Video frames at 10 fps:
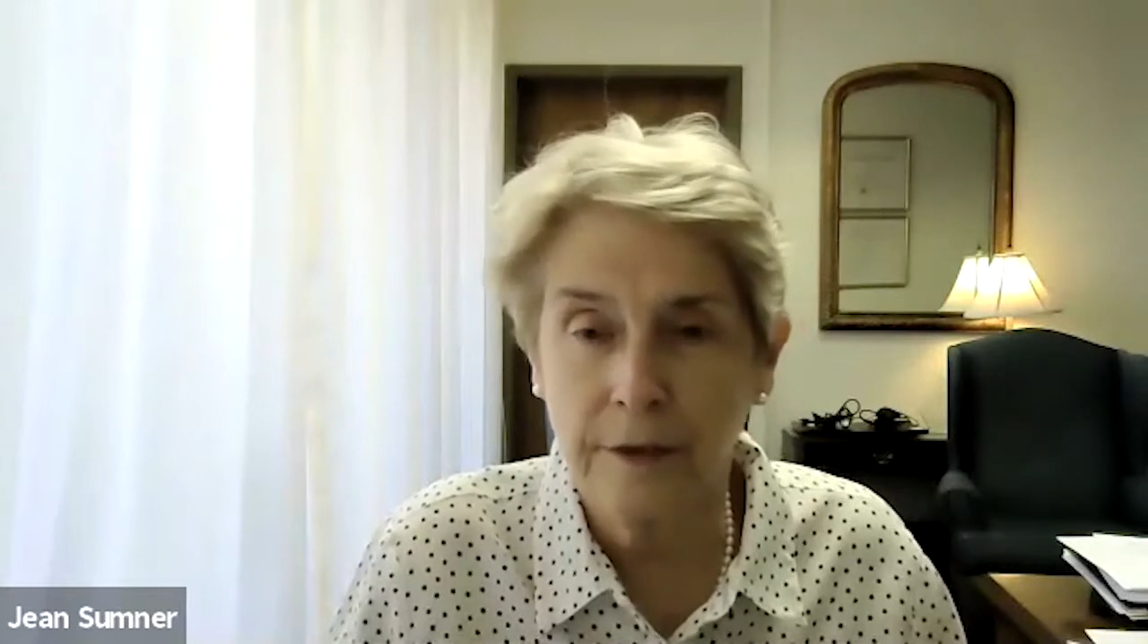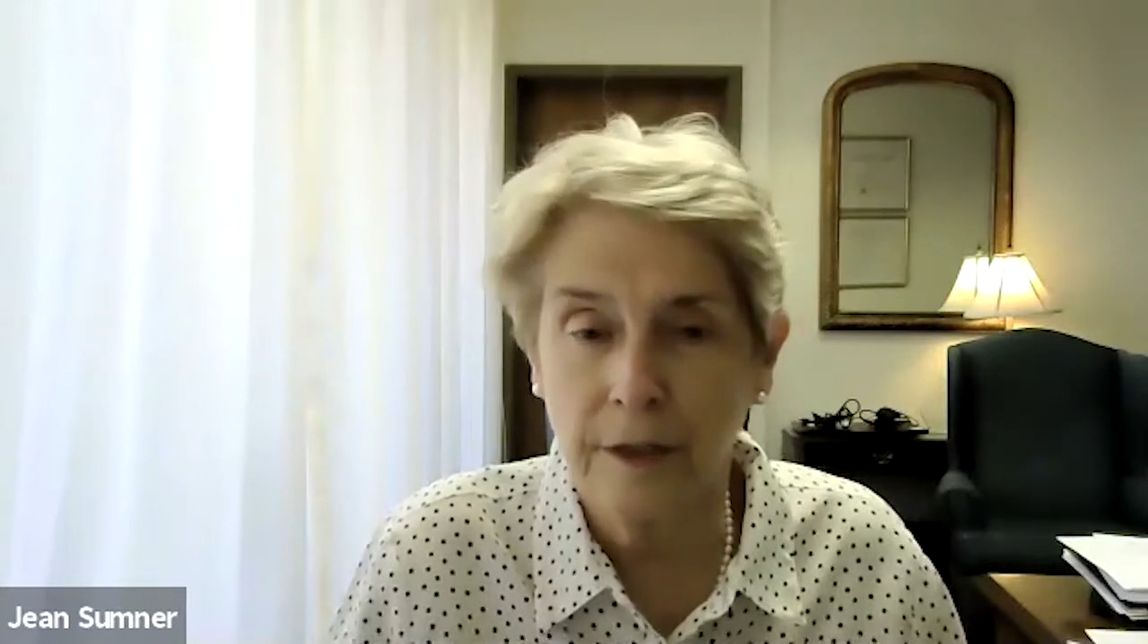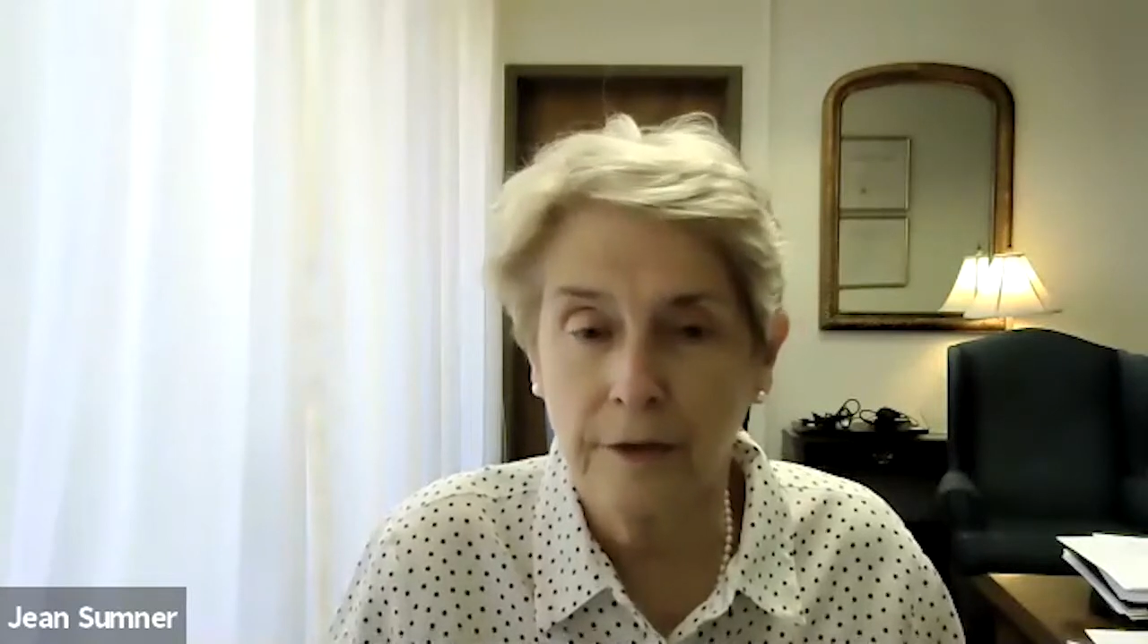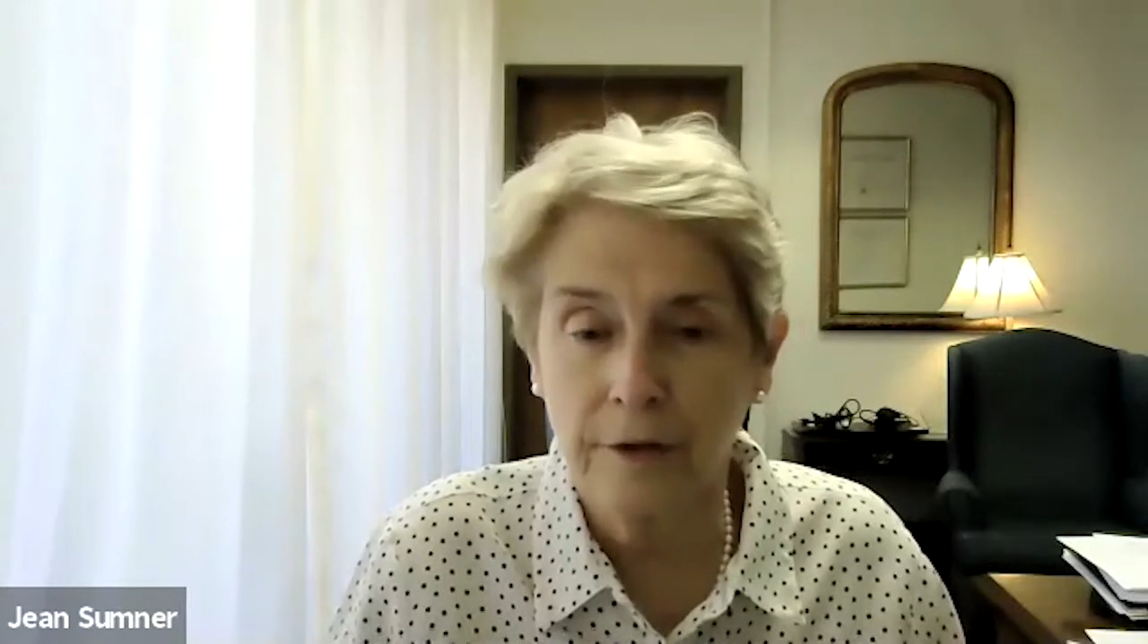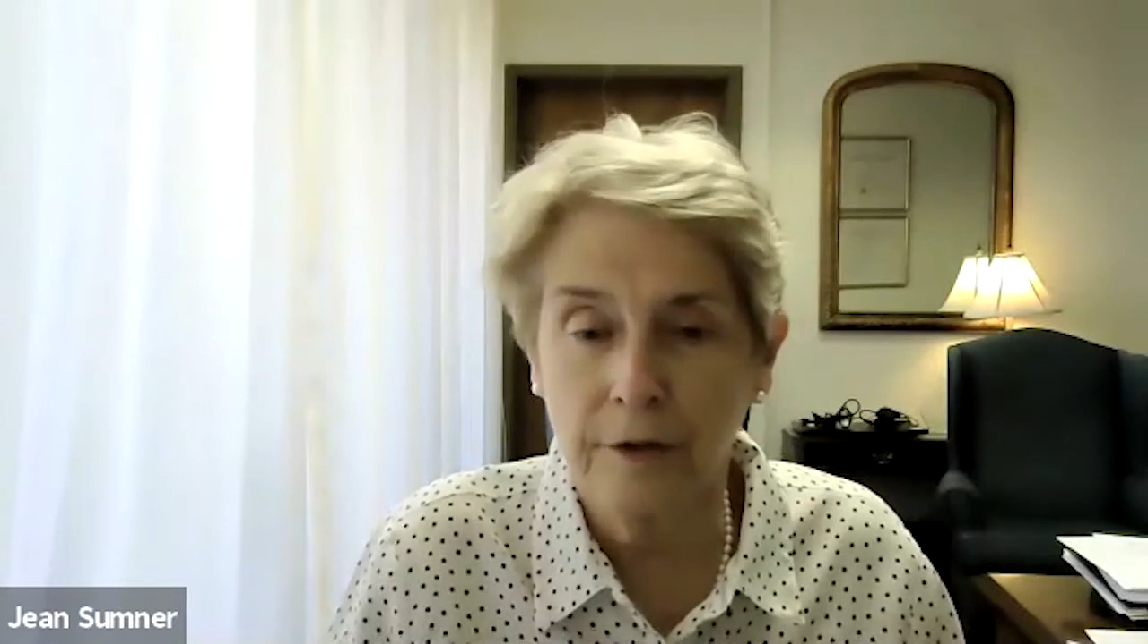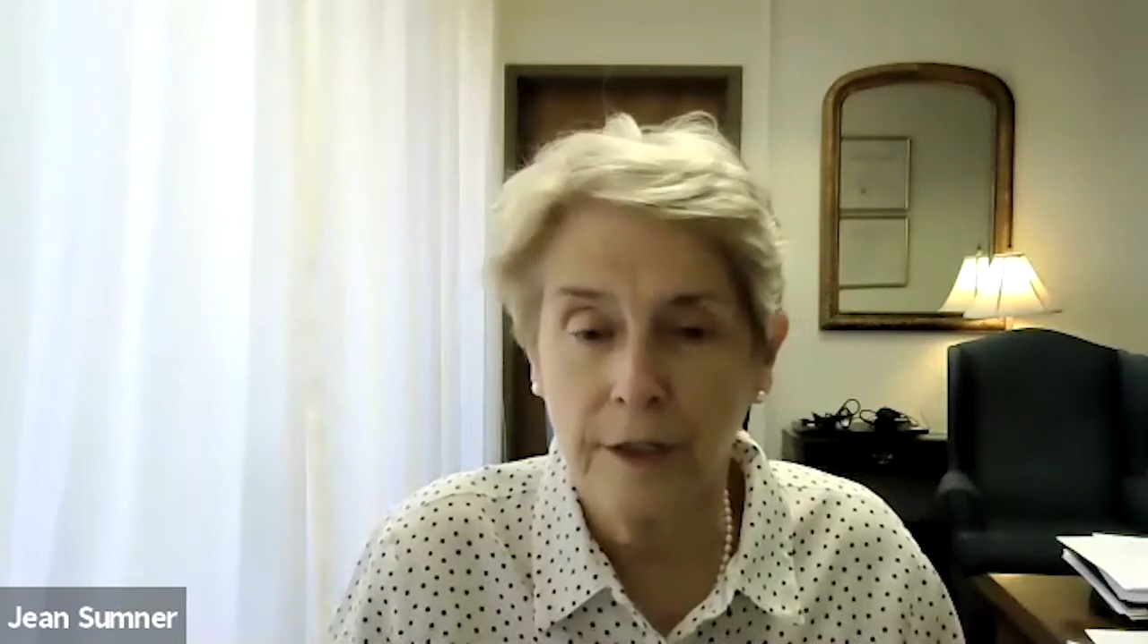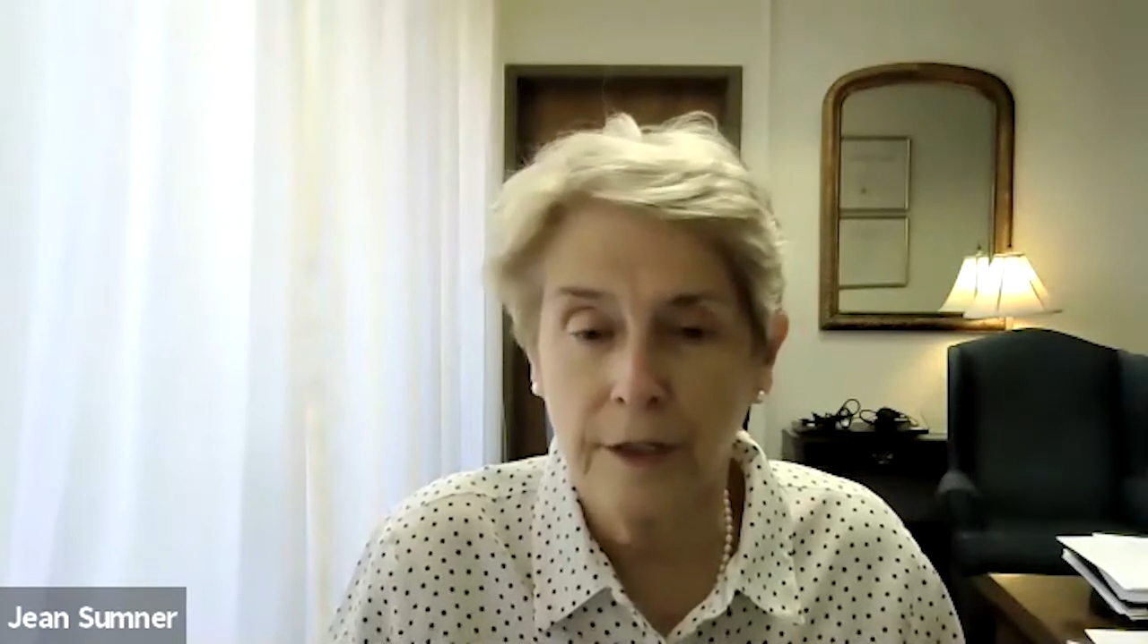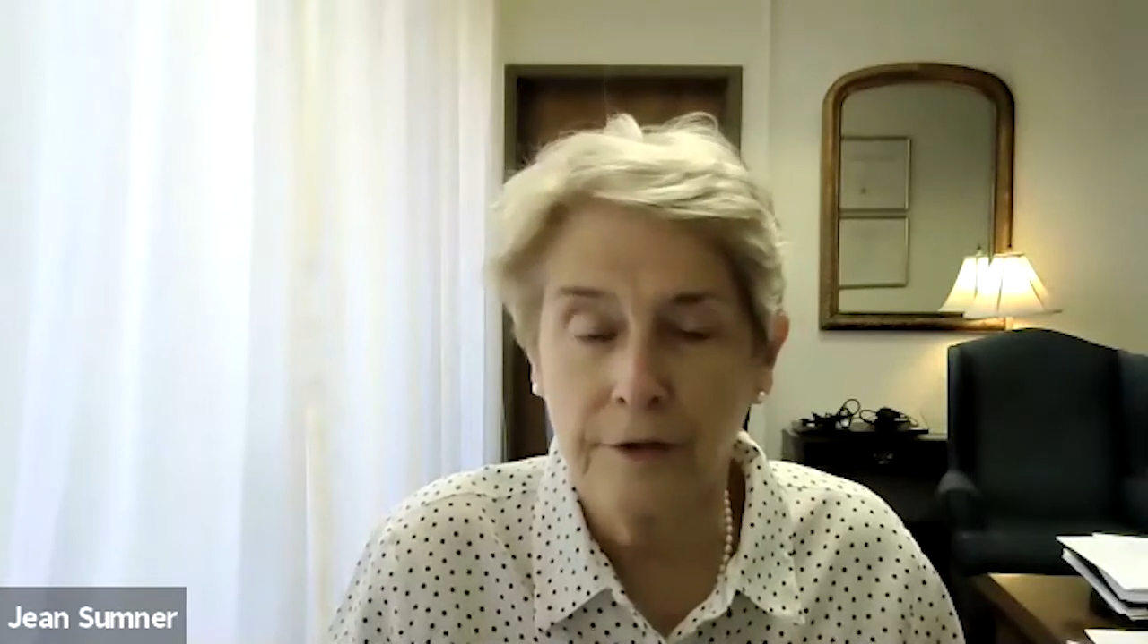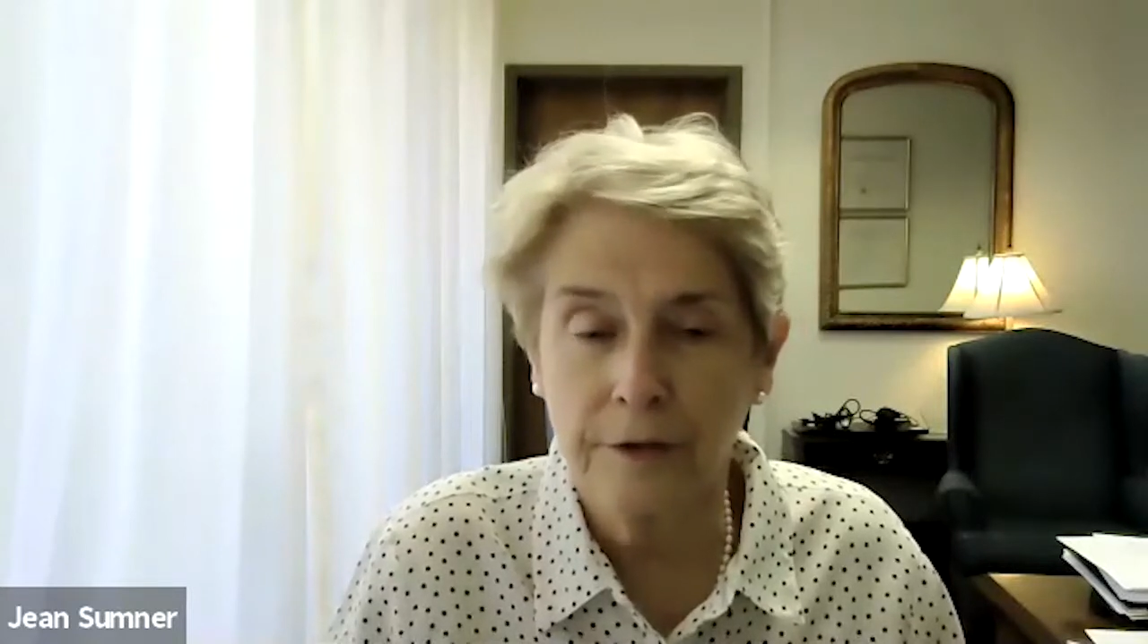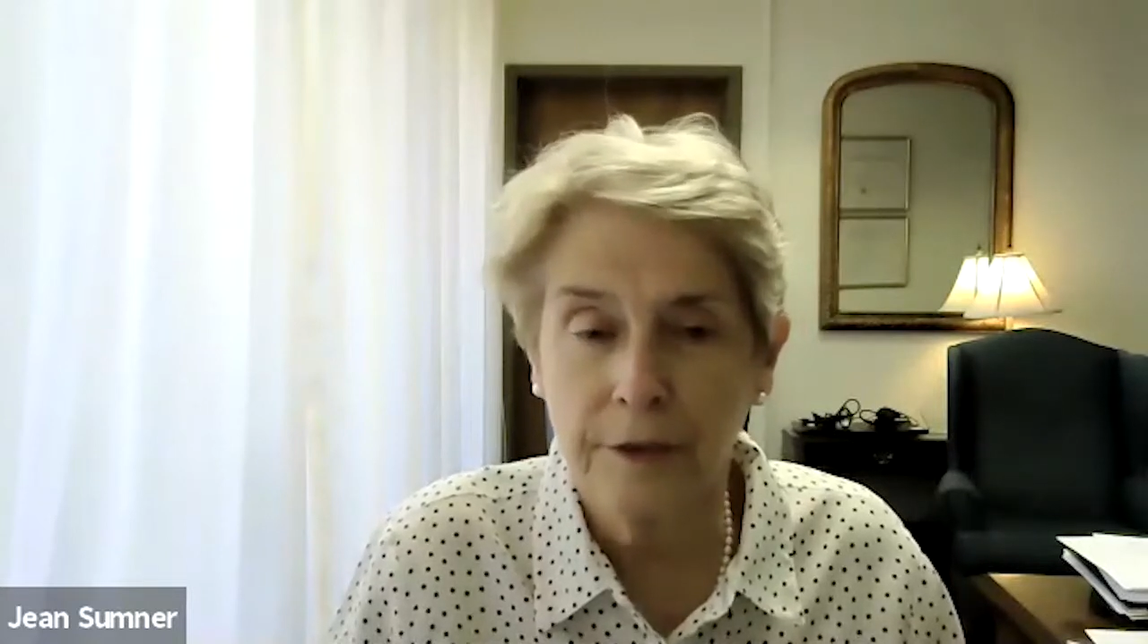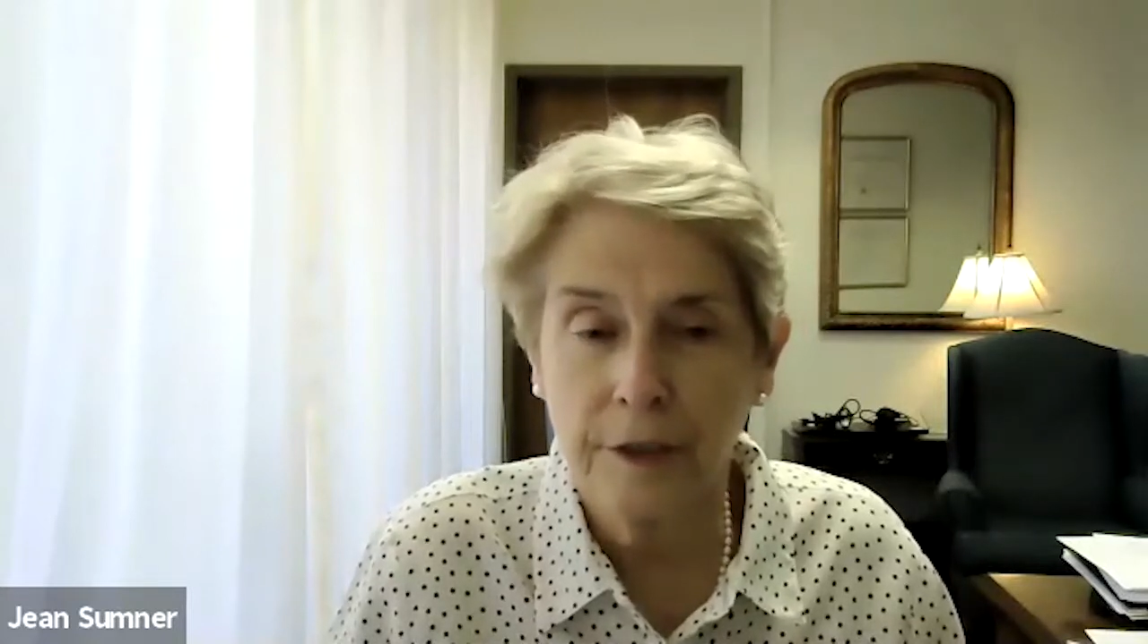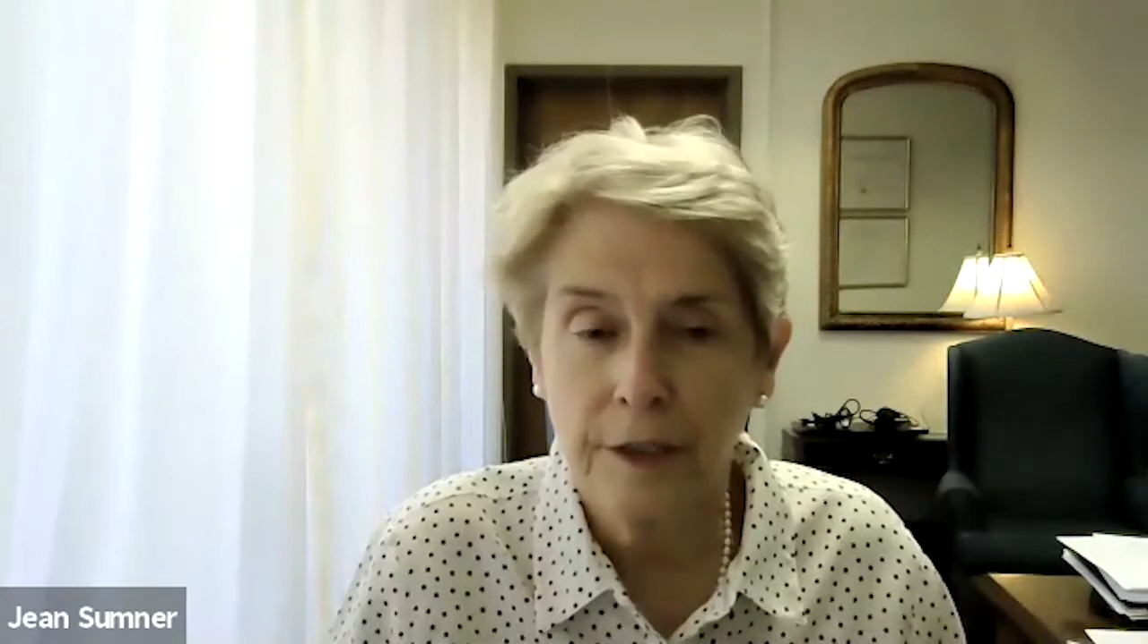and their leaders